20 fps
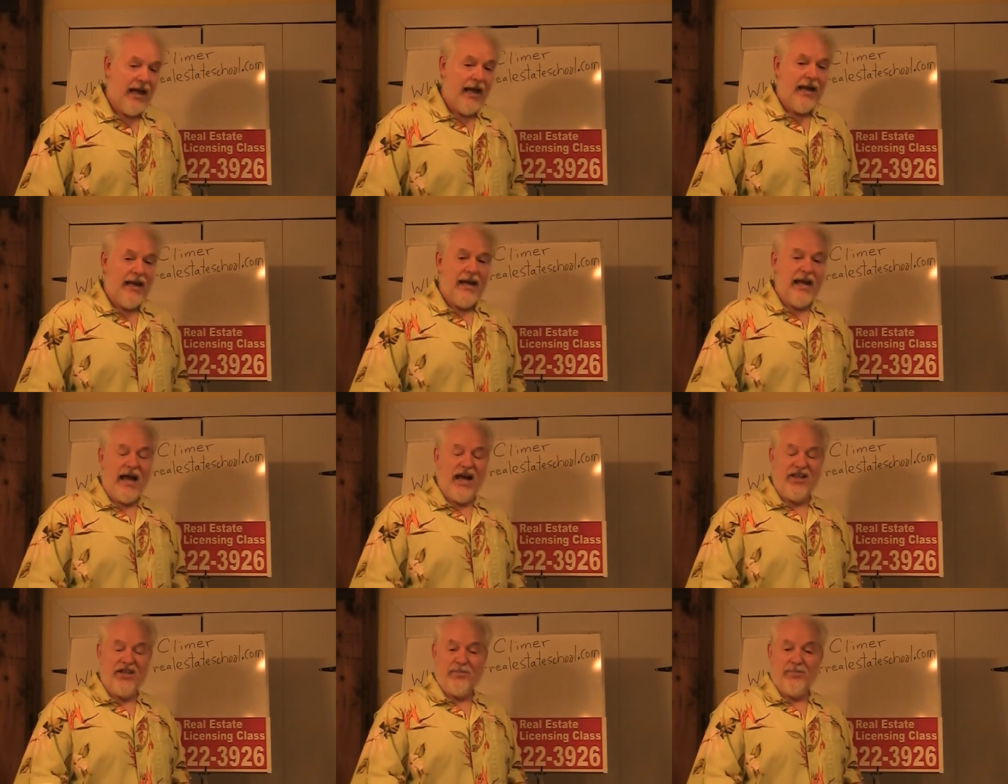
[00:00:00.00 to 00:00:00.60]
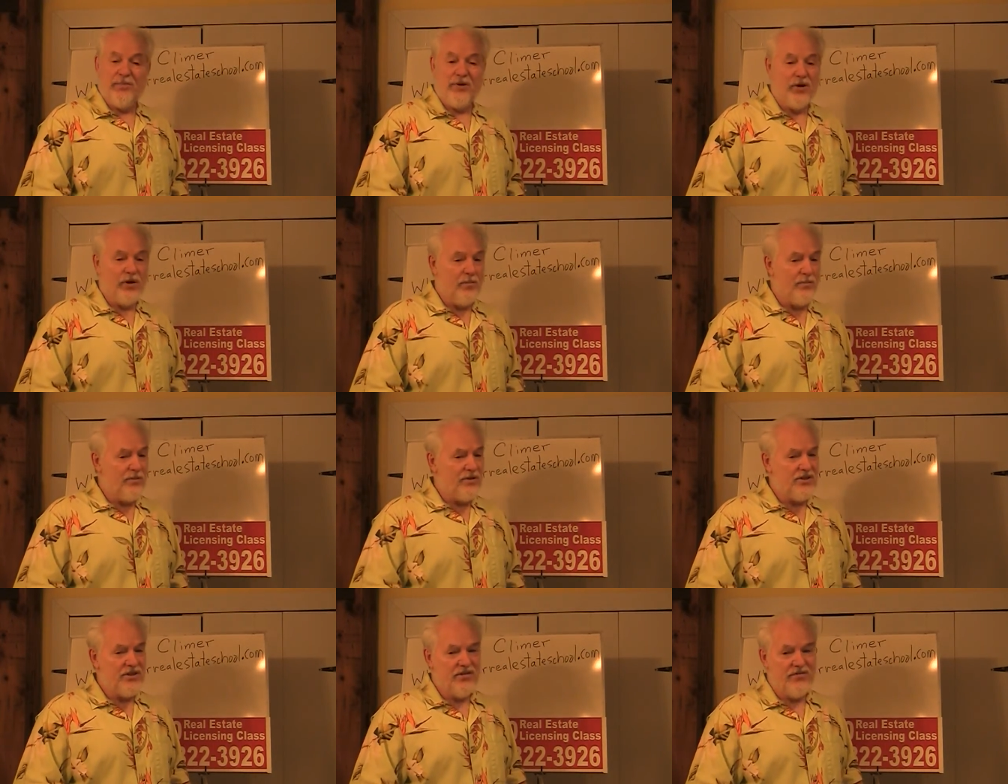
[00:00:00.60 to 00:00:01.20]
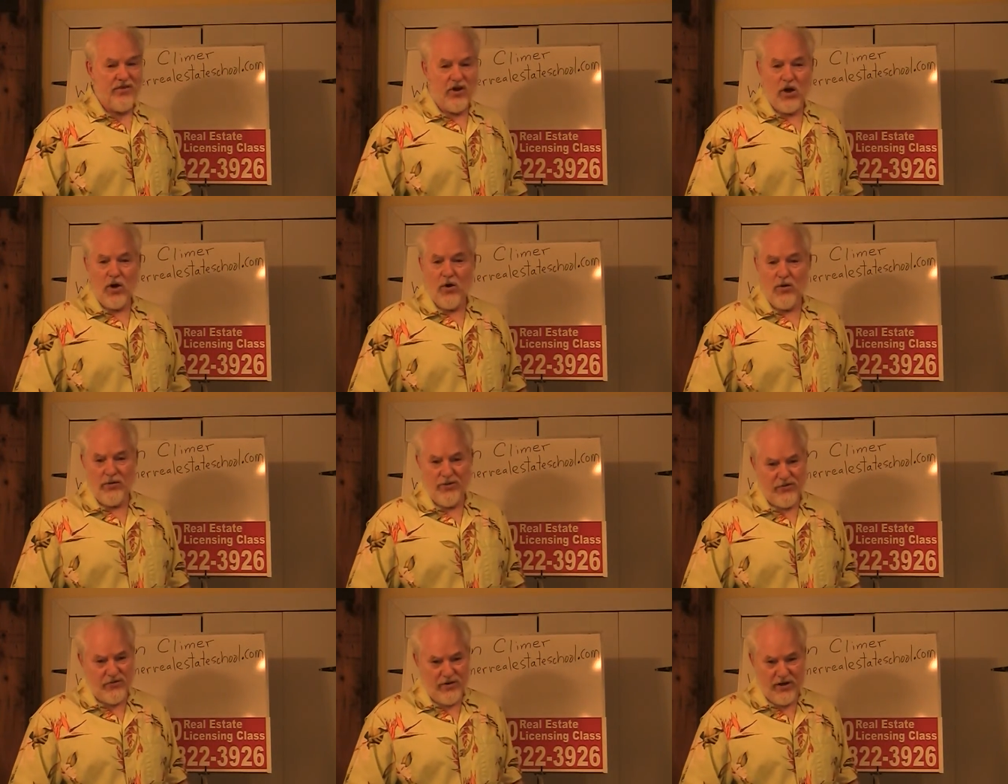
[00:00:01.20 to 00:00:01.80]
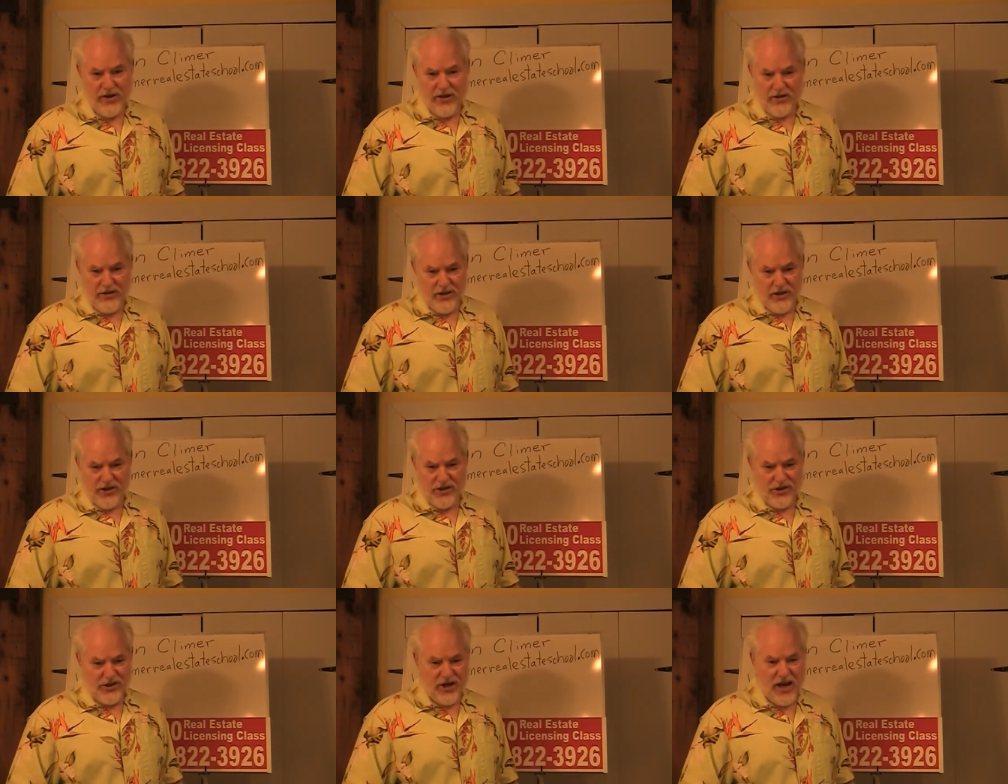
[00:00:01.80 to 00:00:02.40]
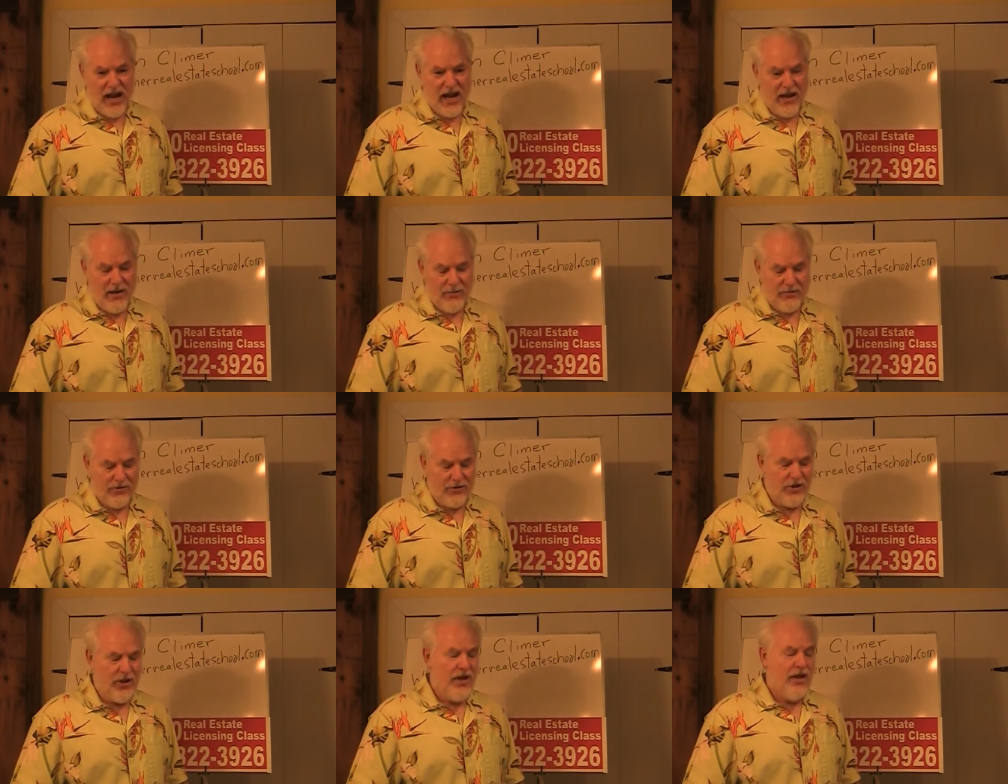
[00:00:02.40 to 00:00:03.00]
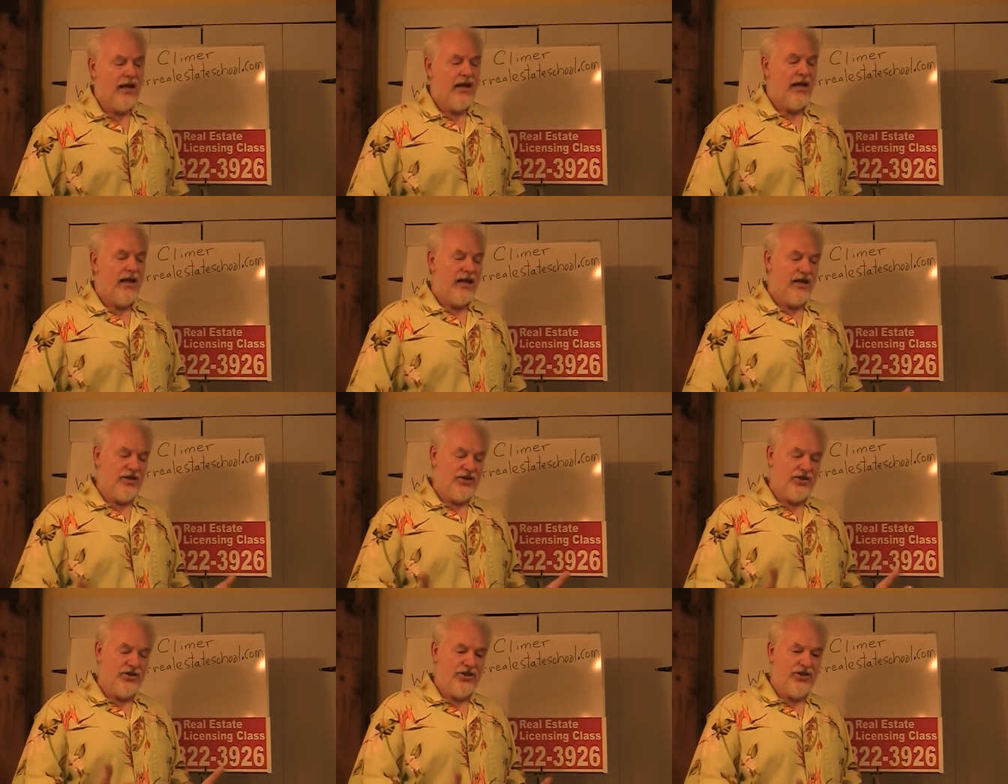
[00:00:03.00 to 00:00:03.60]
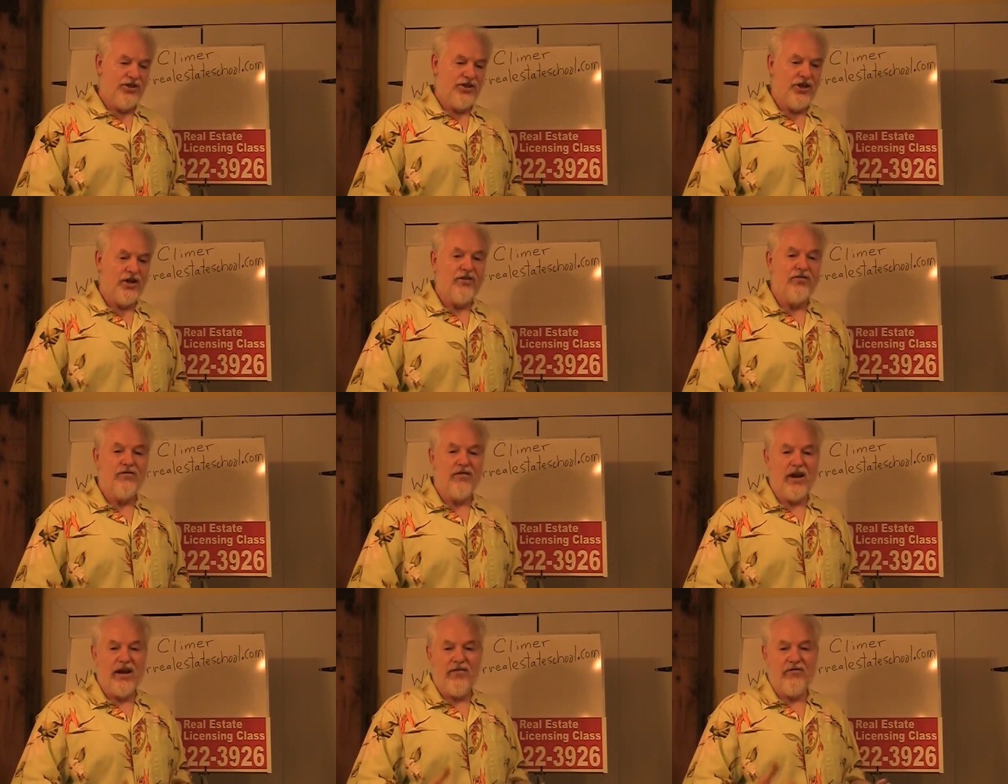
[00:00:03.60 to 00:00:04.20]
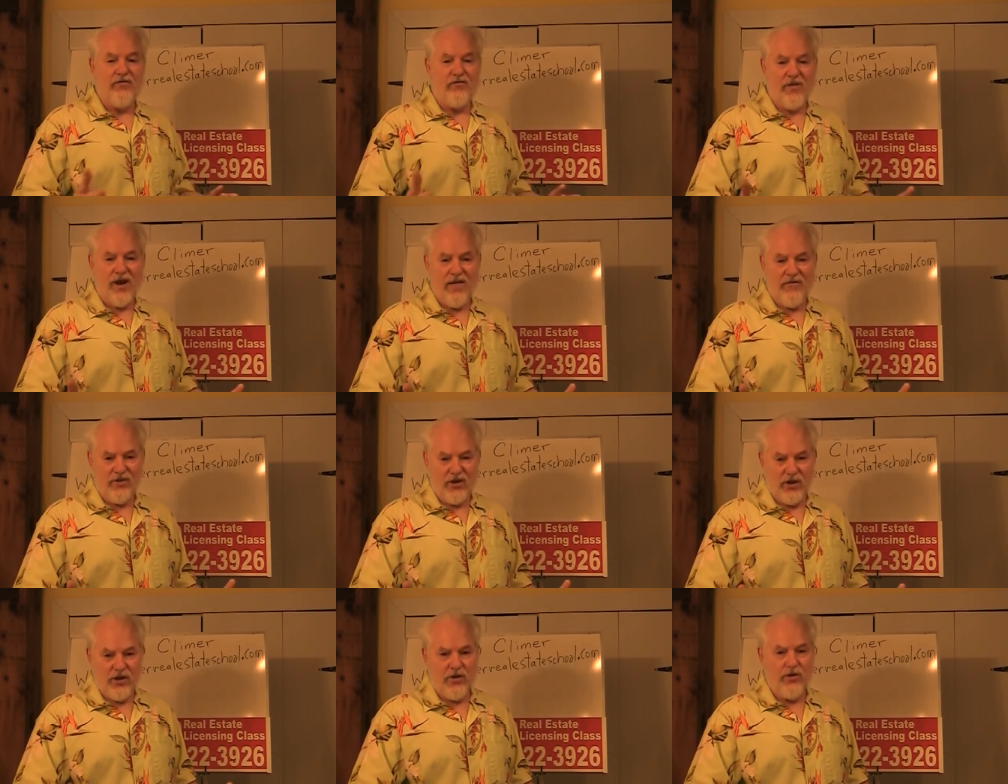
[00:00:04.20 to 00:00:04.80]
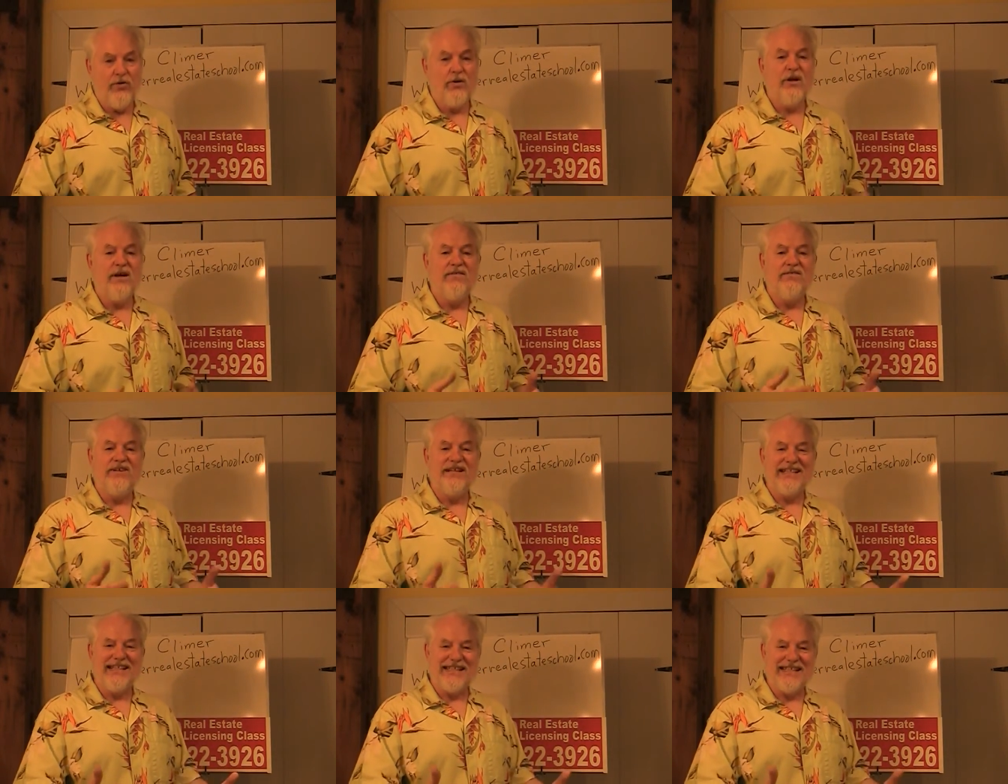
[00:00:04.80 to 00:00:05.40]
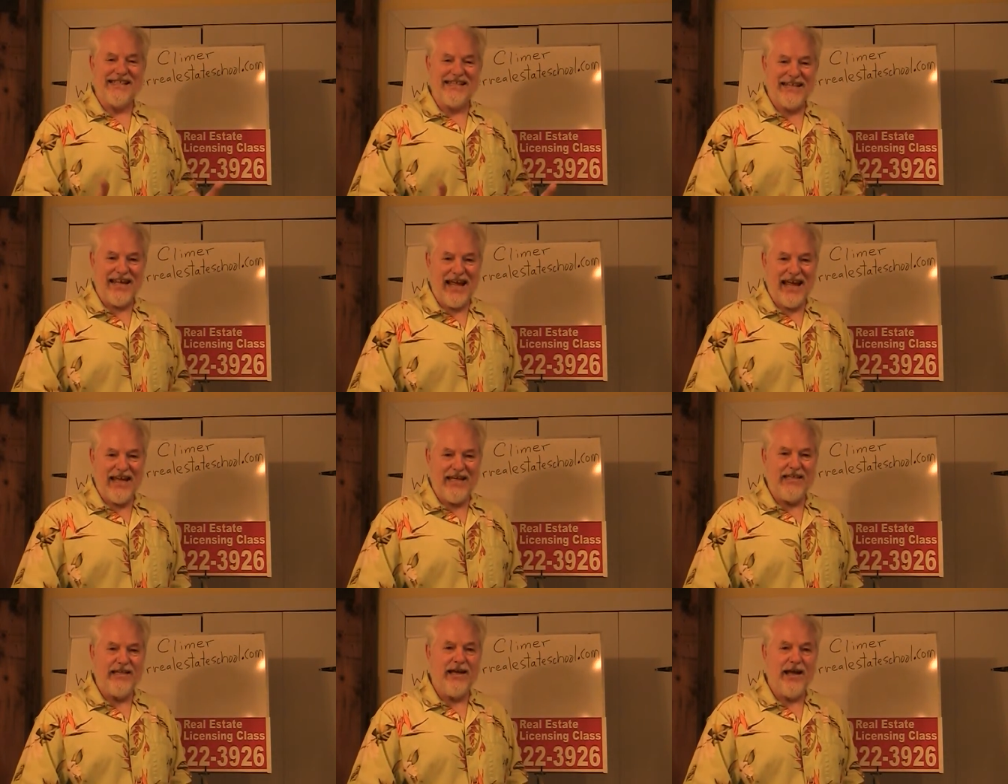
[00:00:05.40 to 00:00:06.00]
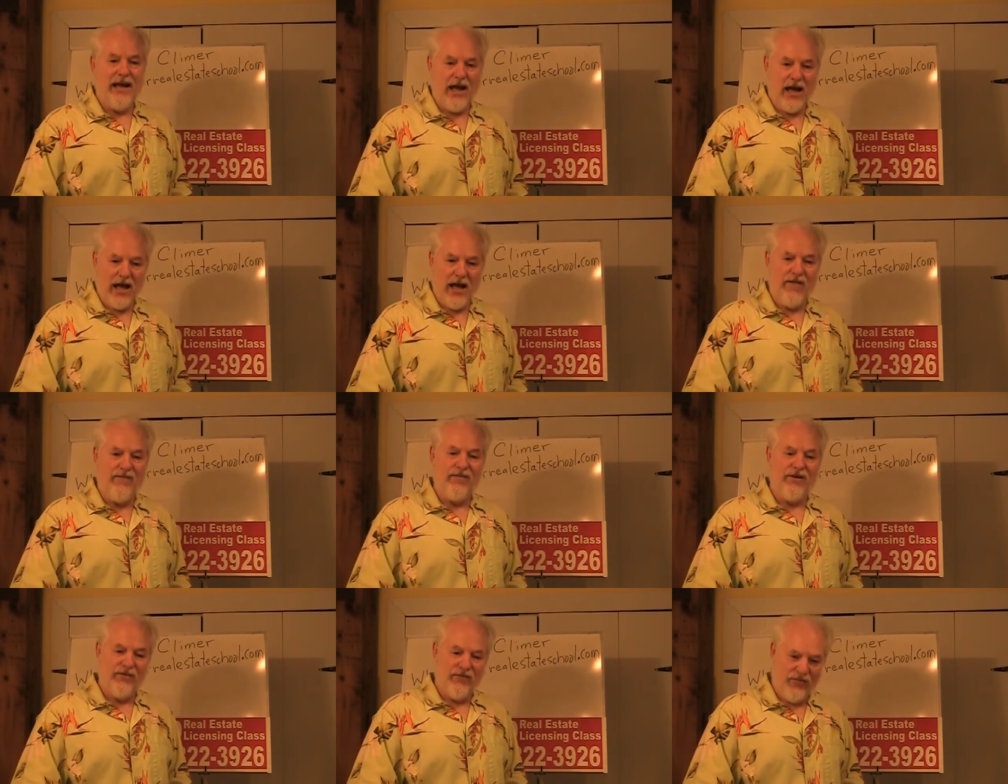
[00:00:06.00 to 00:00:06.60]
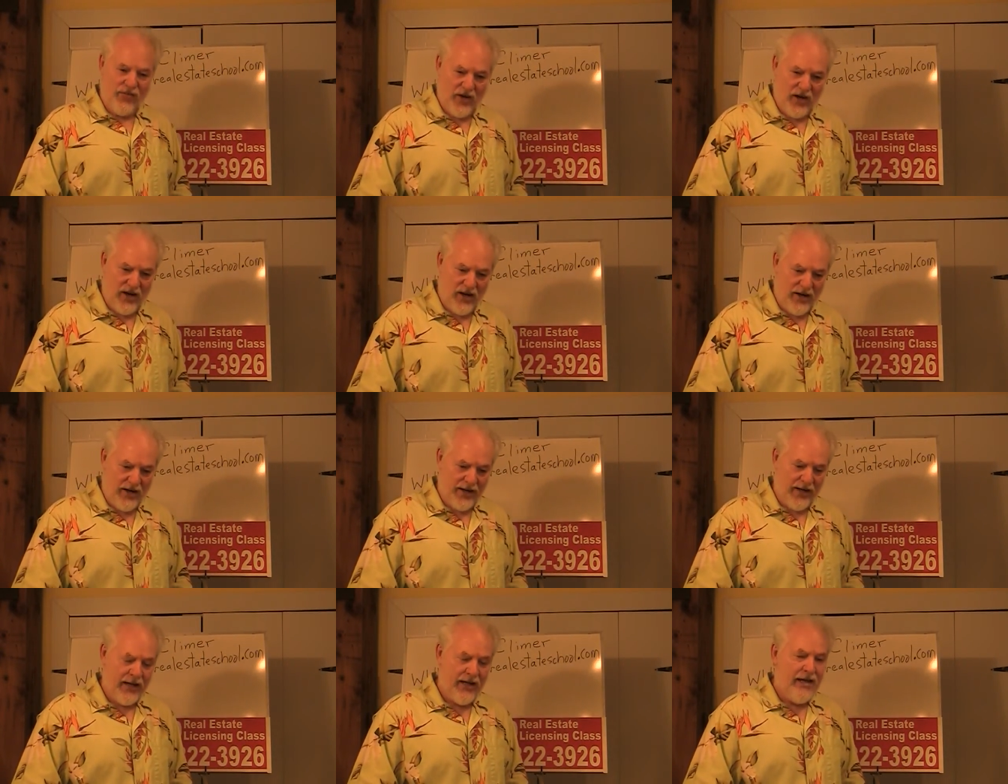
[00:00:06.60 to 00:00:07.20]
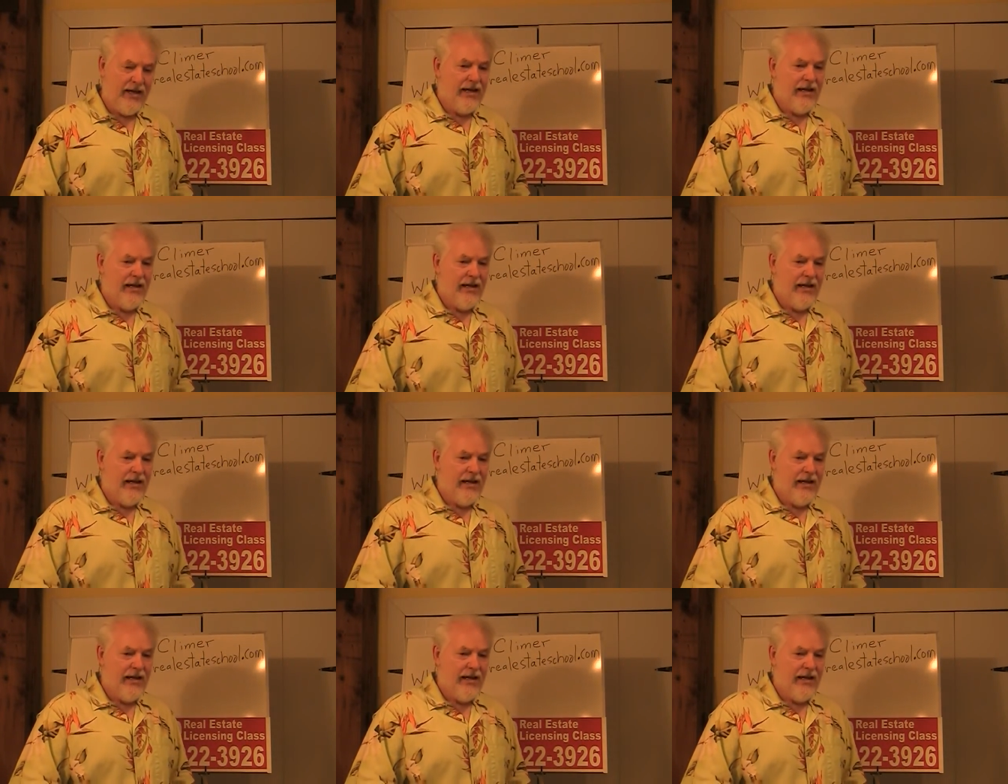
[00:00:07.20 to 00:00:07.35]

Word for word: Now, the purpose of all three of these stamps is to generate revenue for the state of Florida.